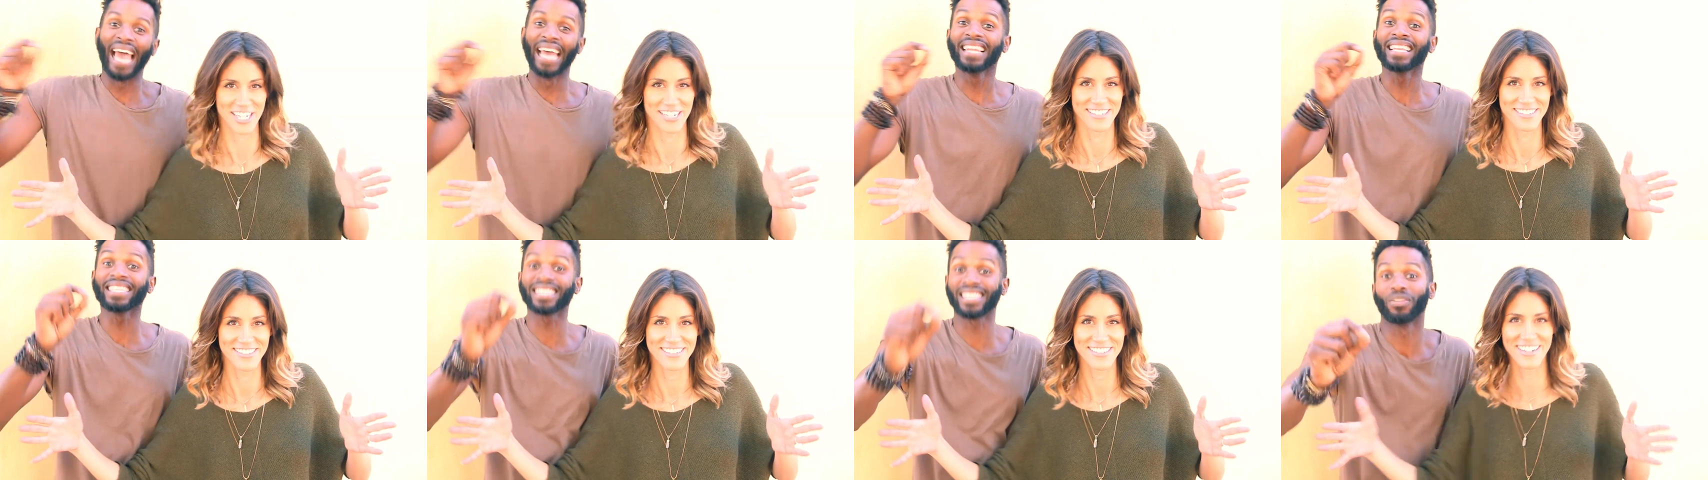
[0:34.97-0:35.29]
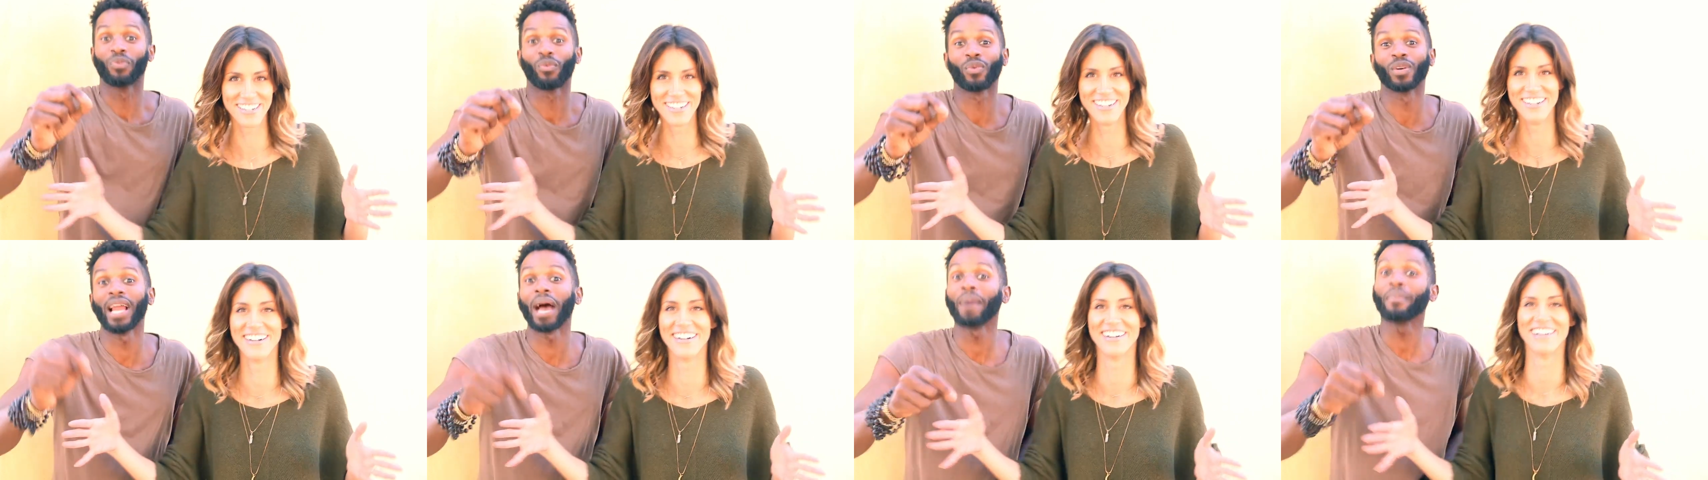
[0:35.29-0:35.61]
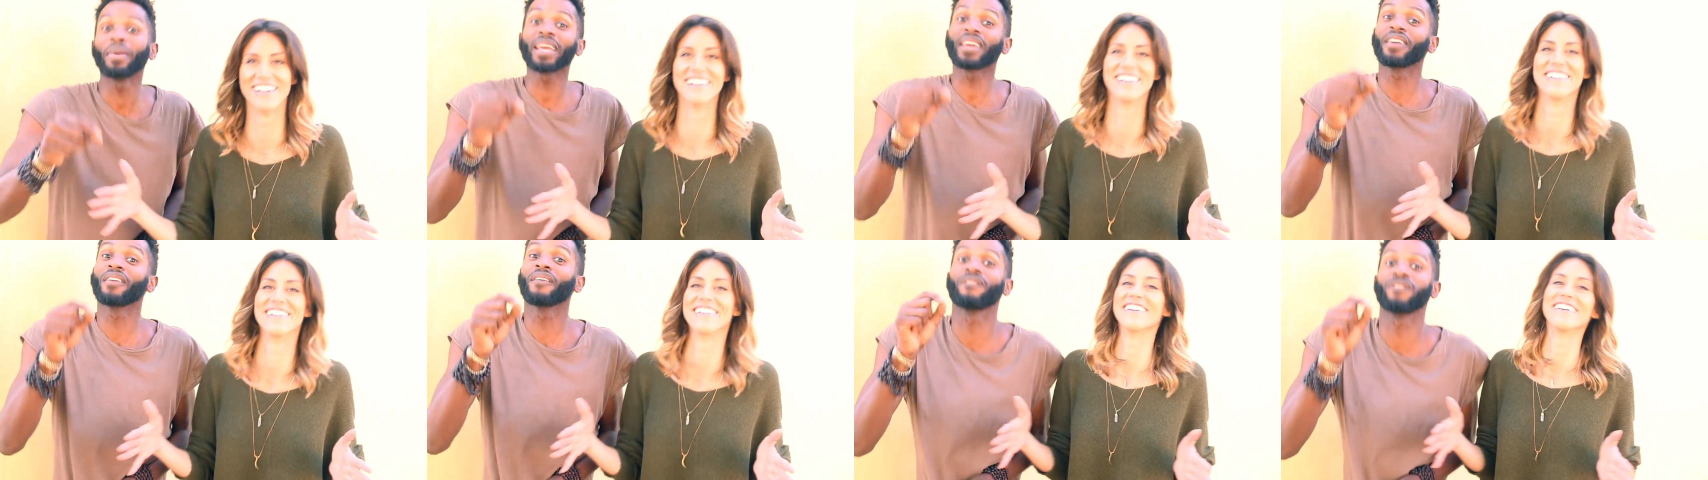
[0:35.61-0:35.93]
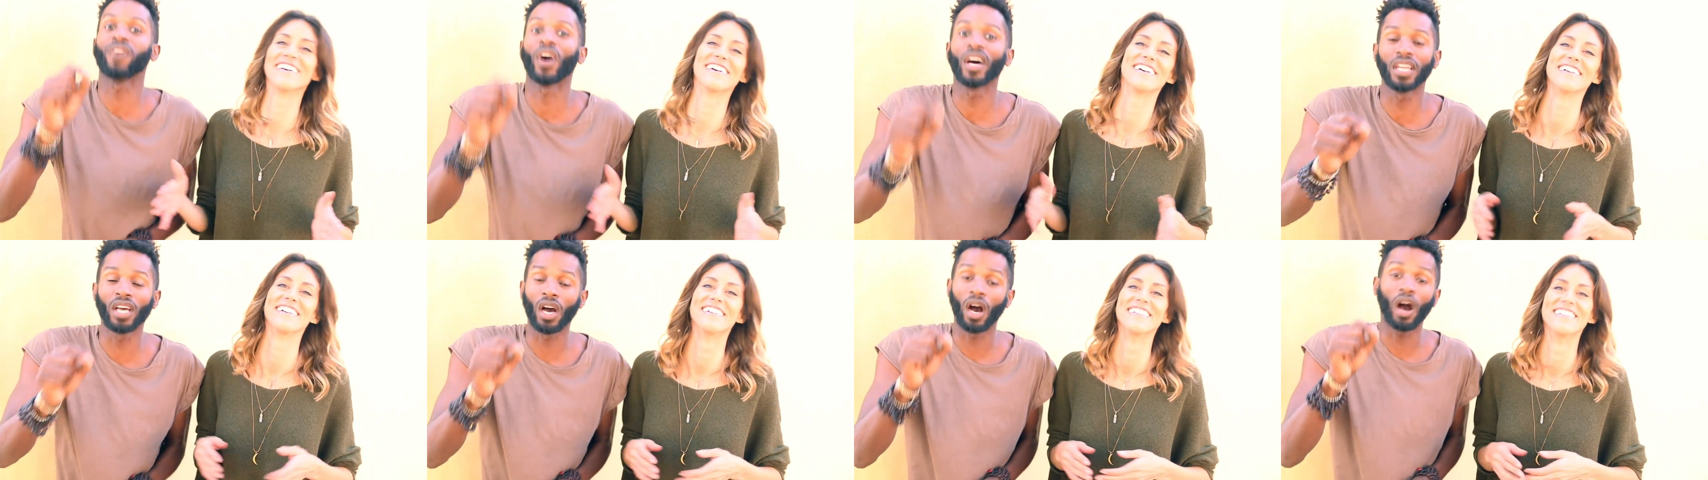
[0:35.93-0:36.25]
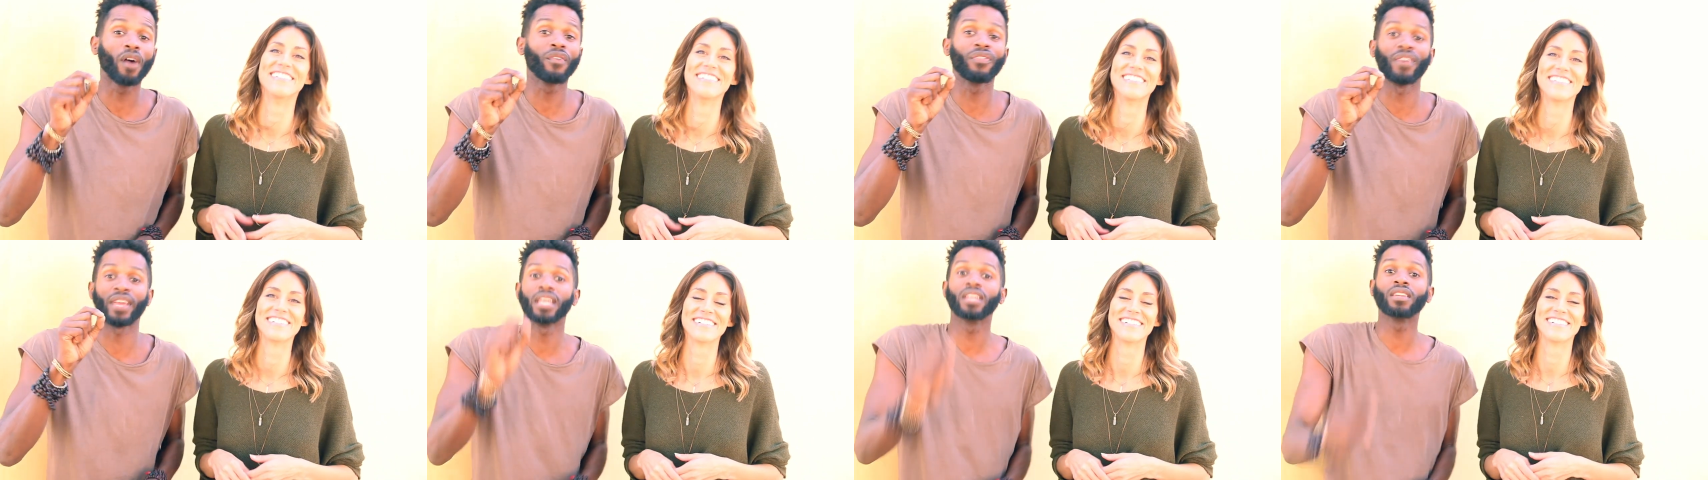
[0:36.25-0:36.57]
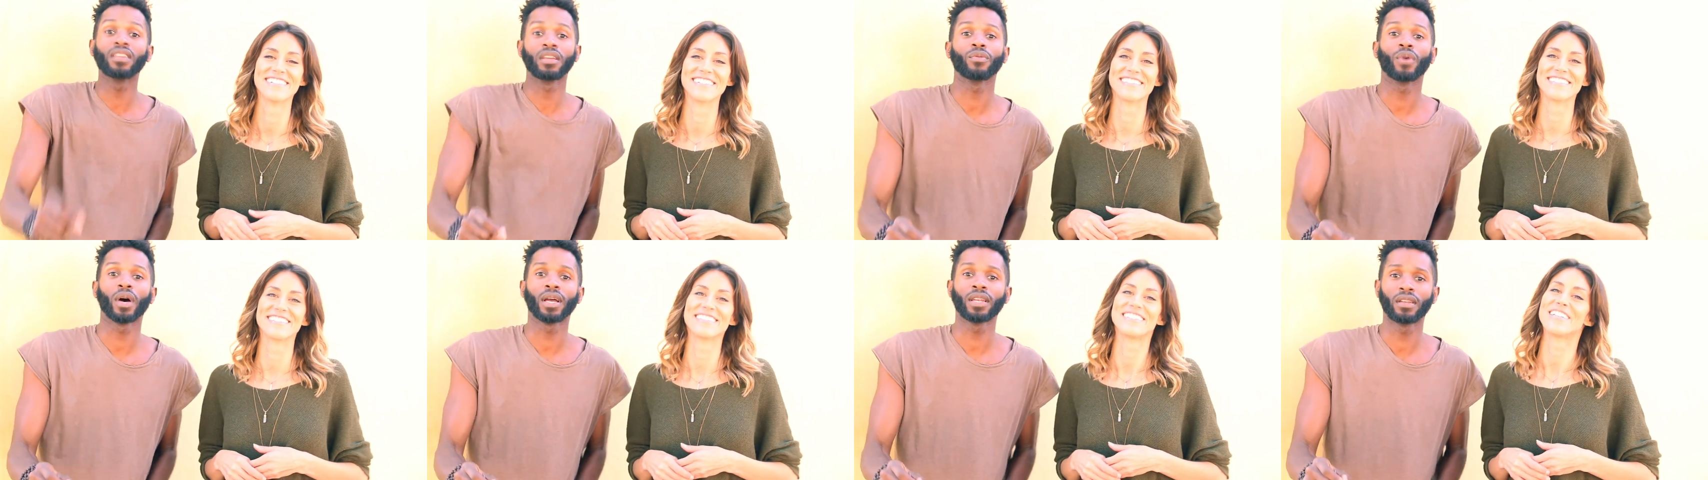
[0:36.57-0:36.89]
Speaker 1: And listen, we're not making fun of
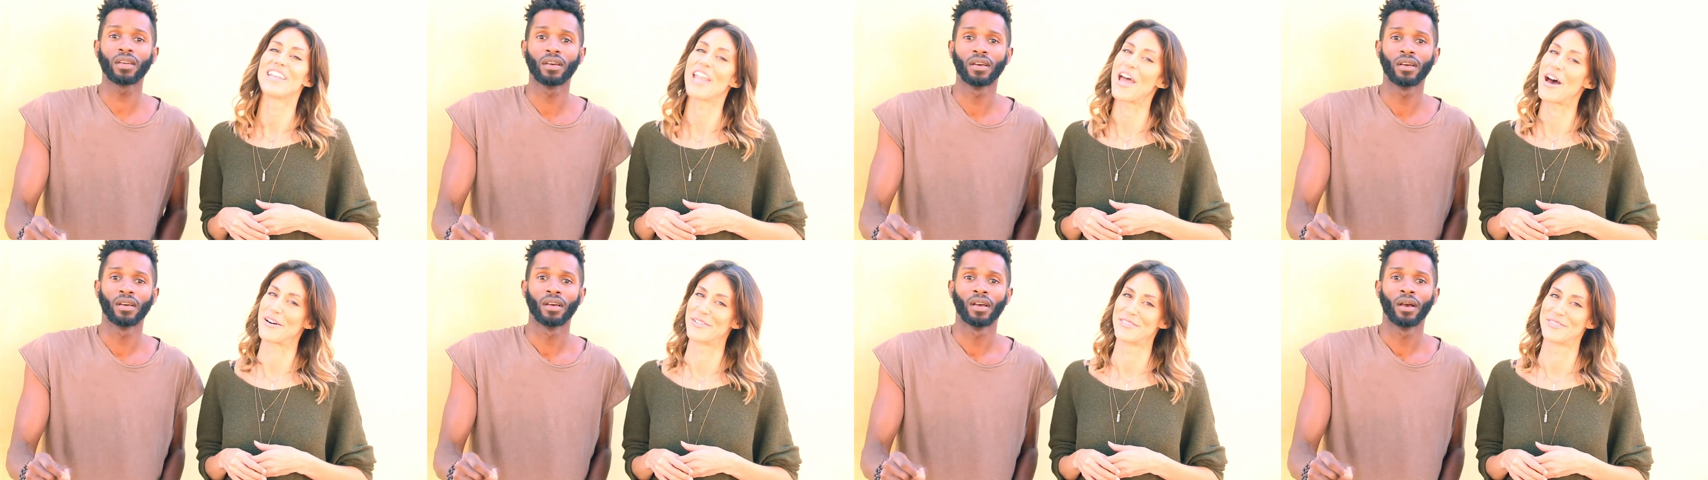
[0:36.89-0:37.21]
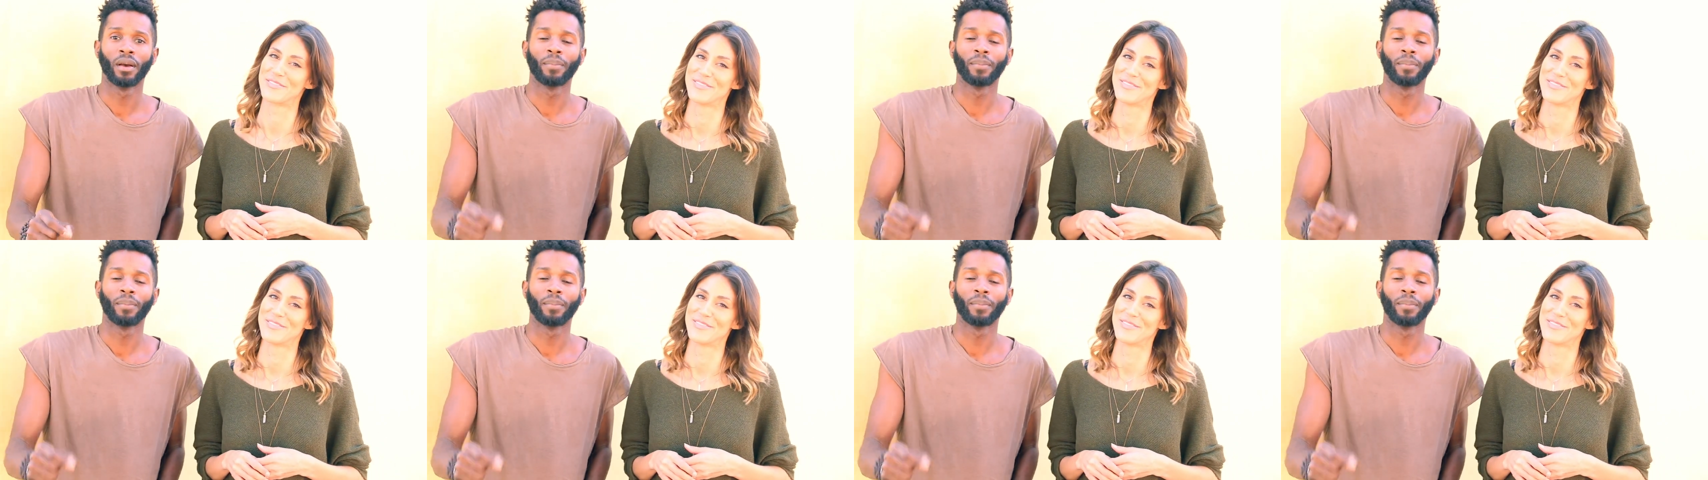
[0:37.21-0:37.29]
anyone. No.